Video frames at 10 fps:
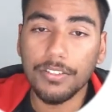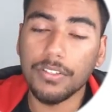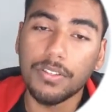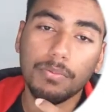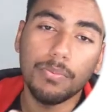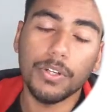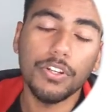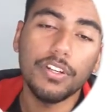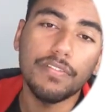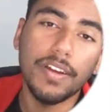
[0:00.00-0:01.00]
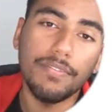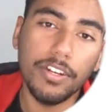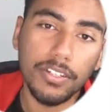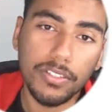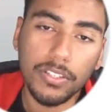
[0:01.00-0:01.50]
So the, we're going to define
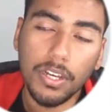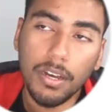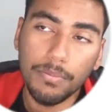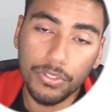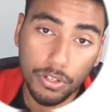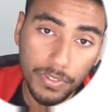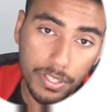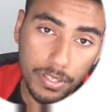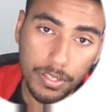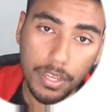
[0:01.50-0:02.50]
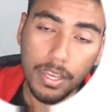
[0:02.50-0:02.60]
various um, services